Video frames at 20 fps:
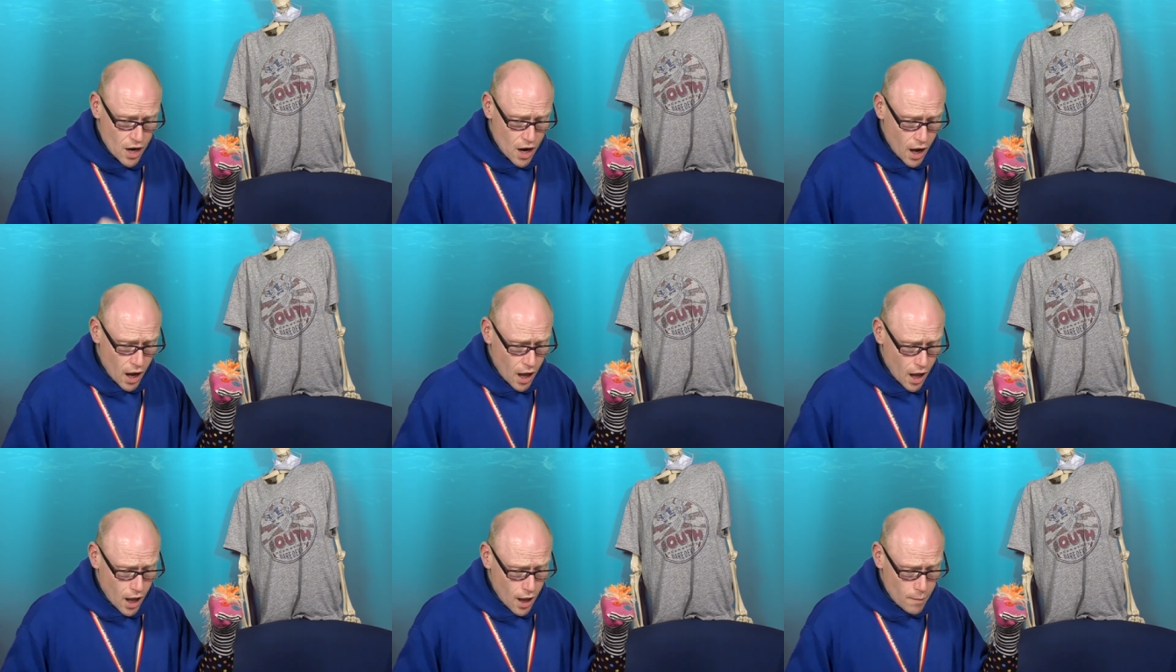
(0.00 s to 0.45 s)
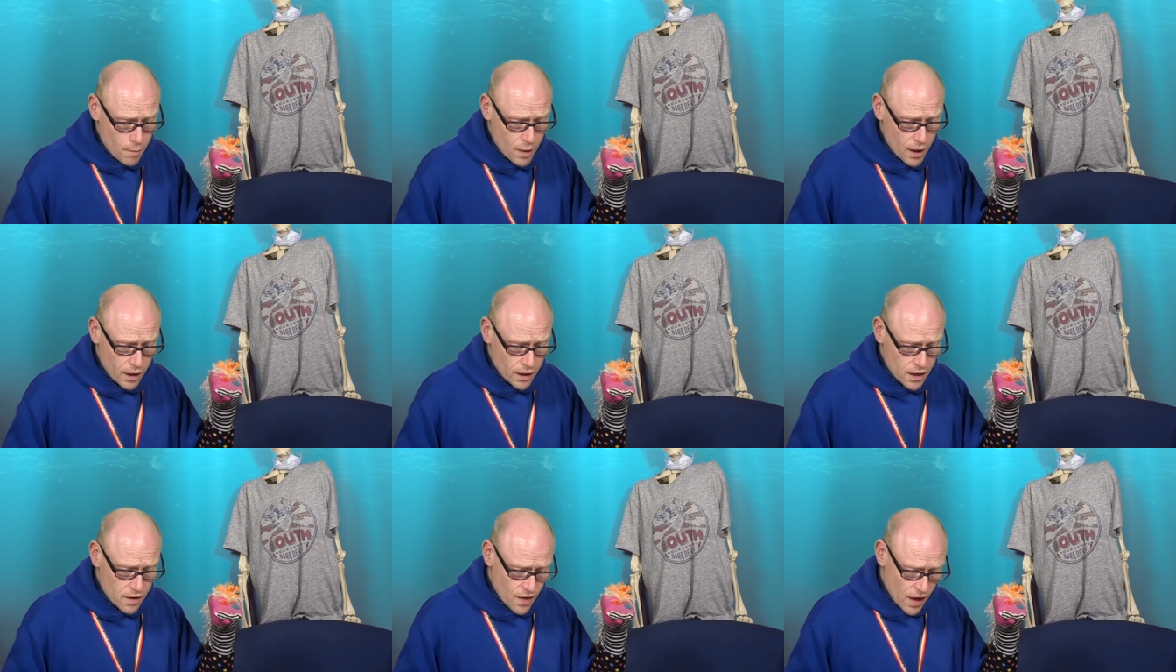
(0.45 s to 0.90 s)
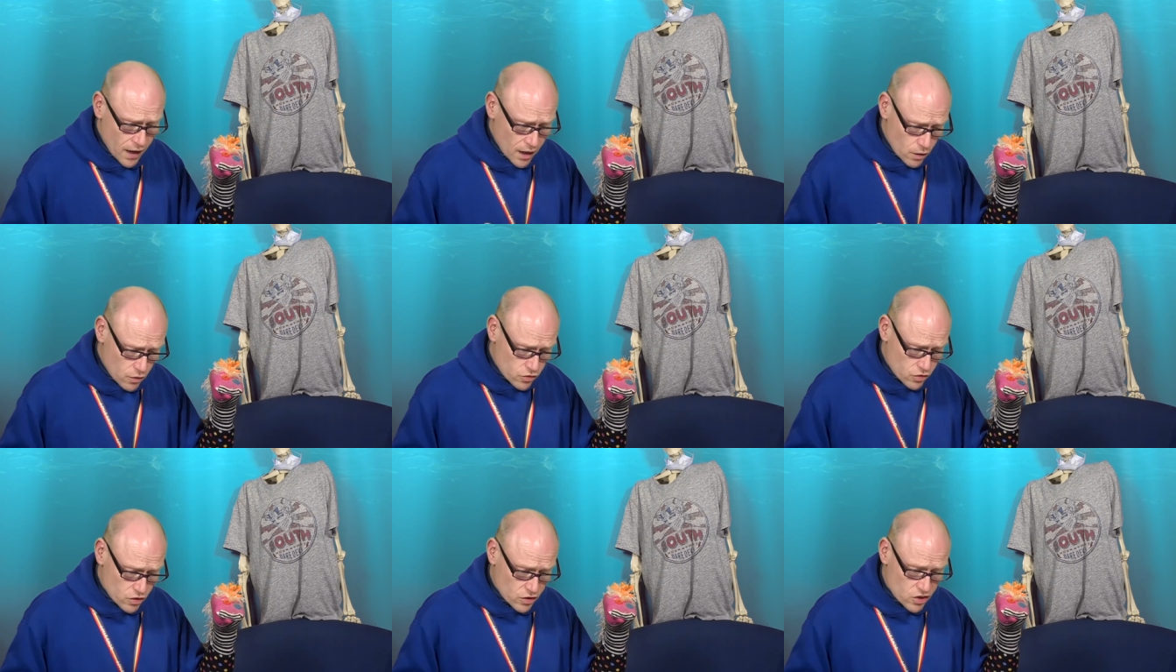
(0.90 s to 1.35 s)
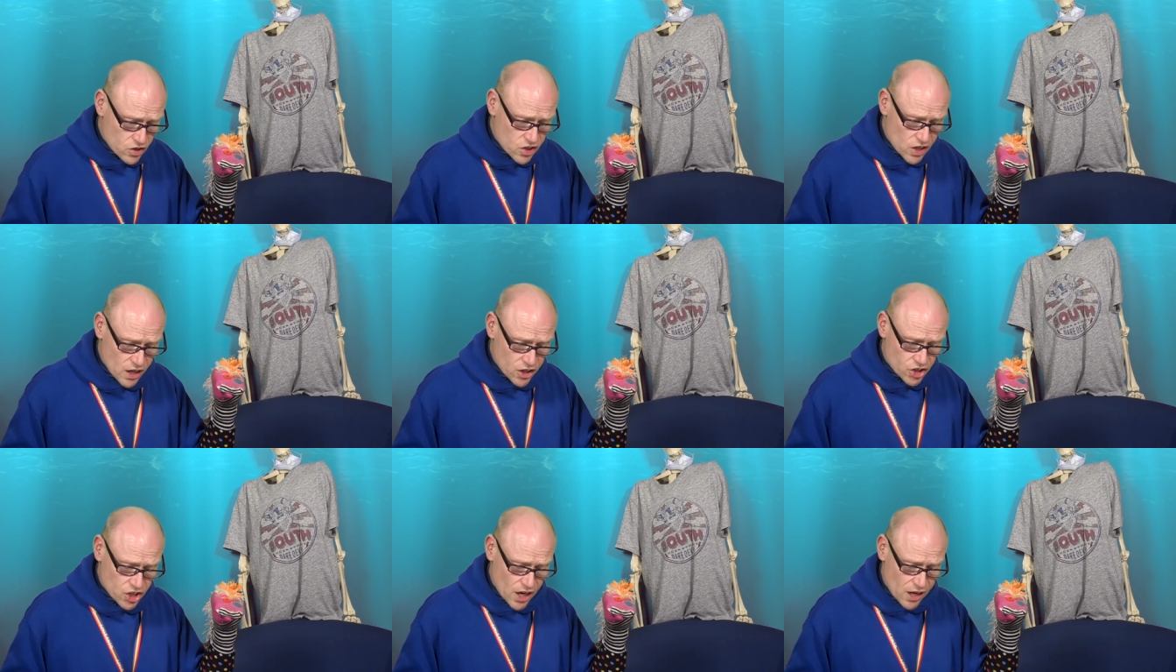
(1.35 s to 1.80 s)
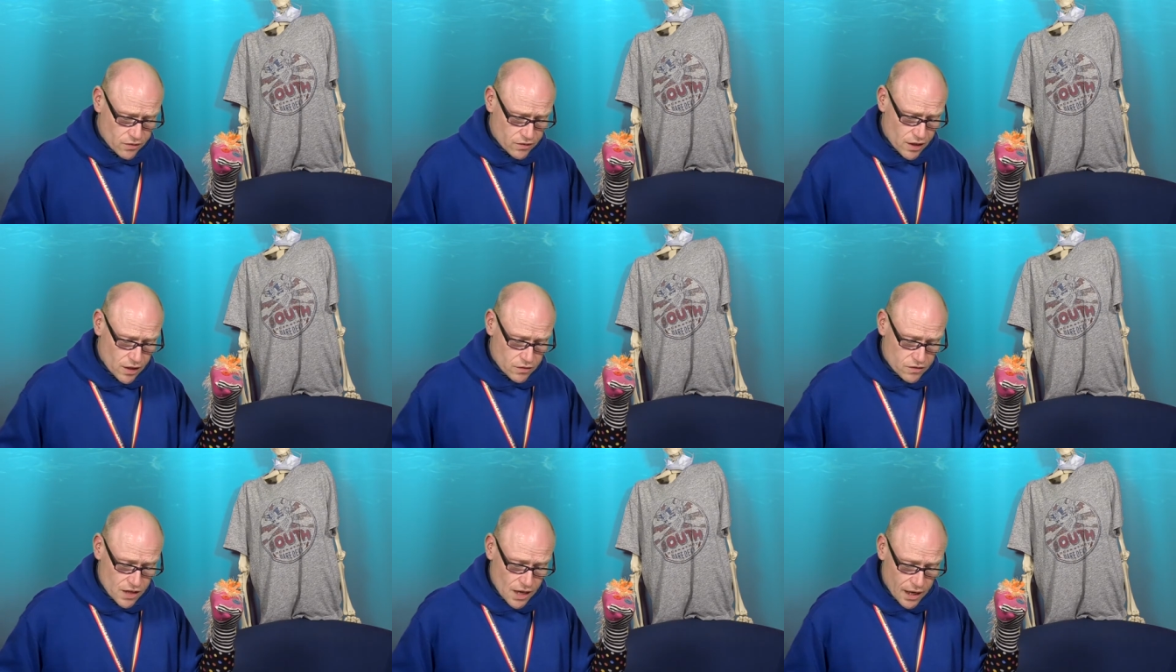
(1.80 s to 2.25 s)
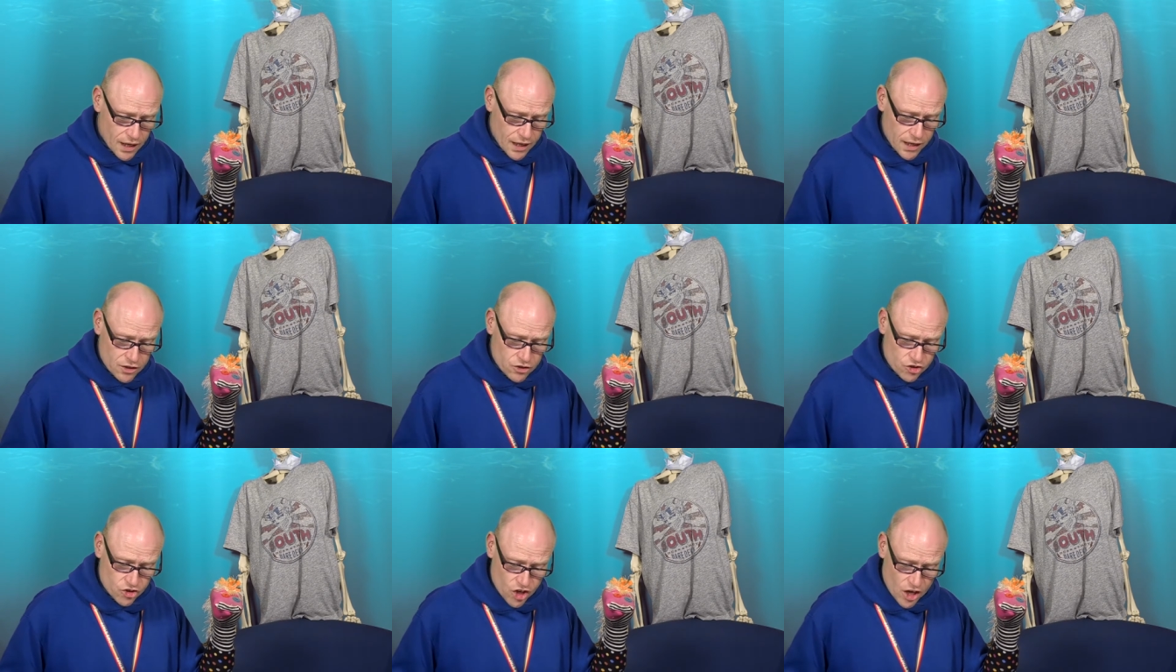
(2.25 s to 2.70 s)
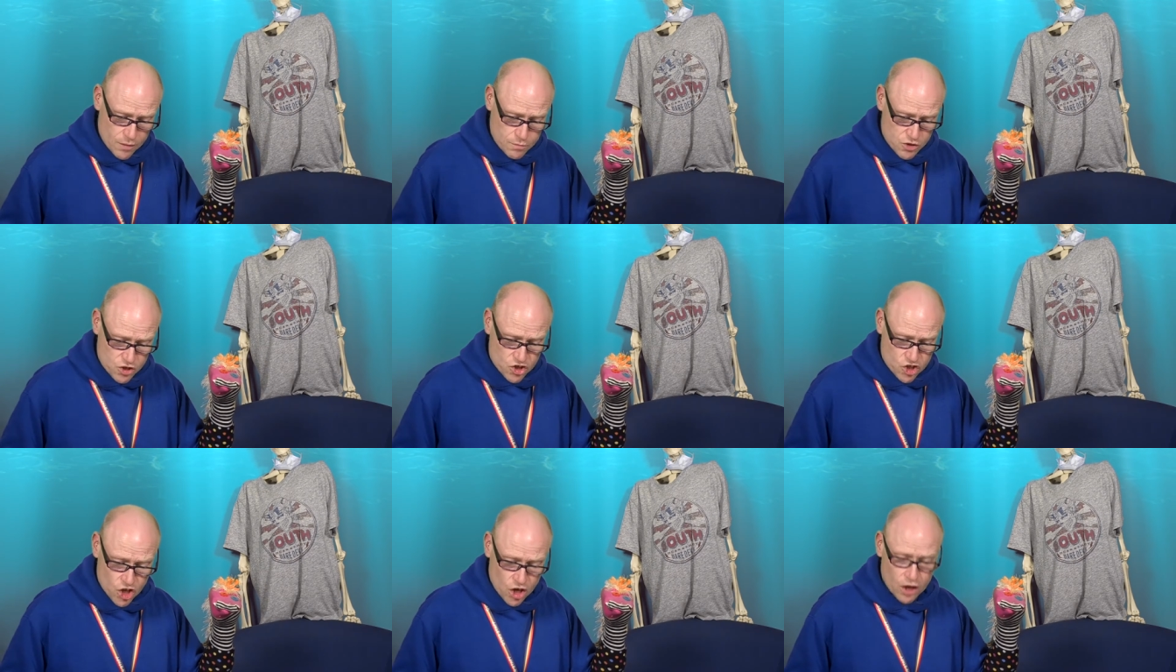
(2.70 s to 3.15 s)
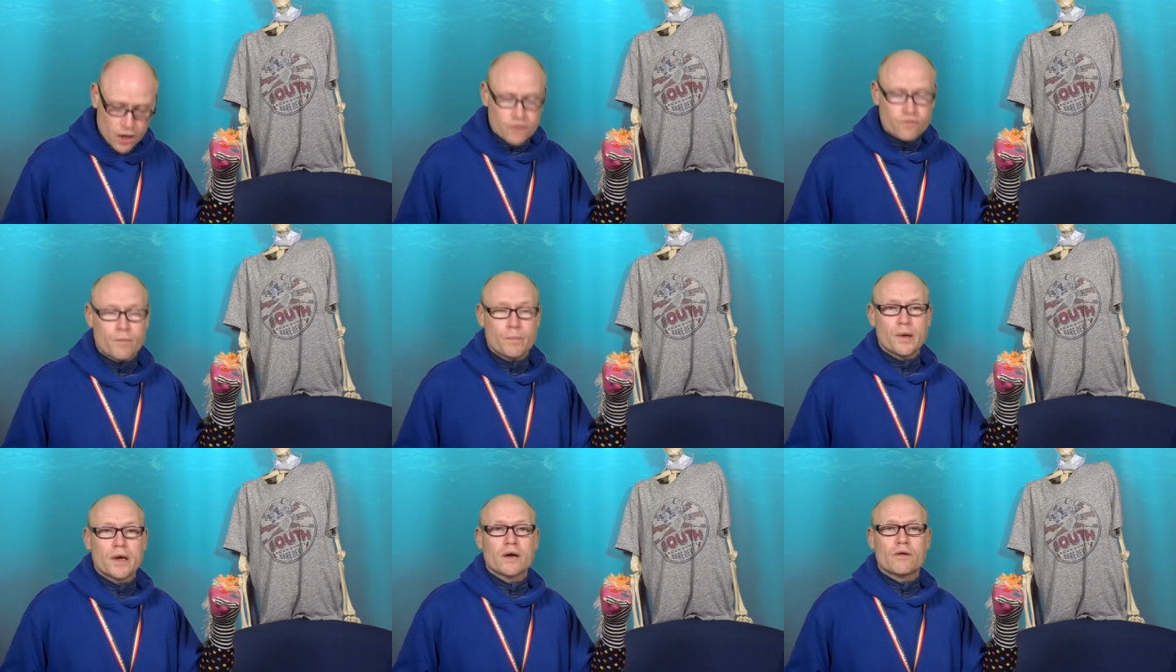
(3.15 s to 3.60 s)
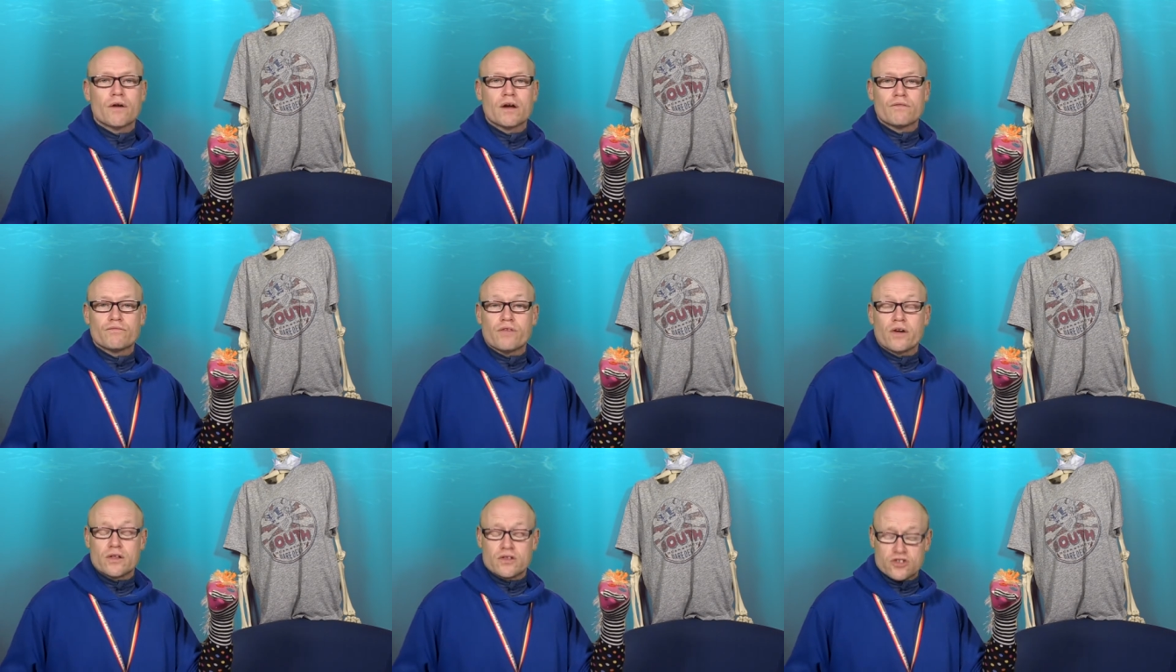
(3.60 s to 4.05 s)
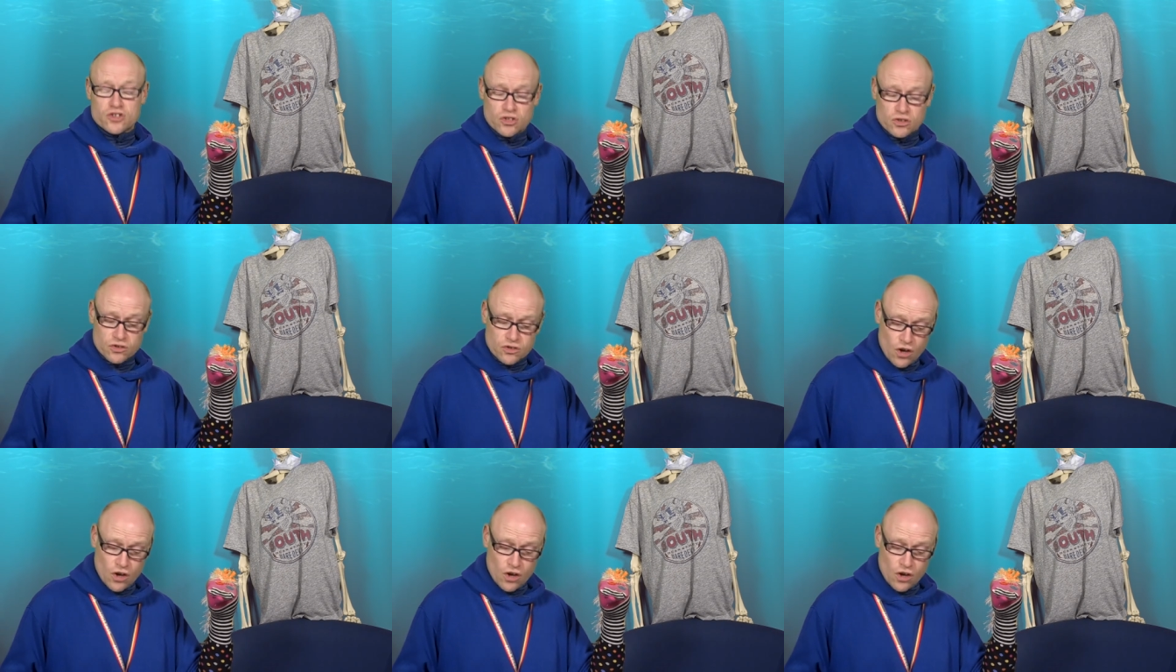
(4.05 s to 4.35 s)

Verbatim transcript: Um, and he then goes on to say, shout out to Elliot and James and Charlie for being great friends.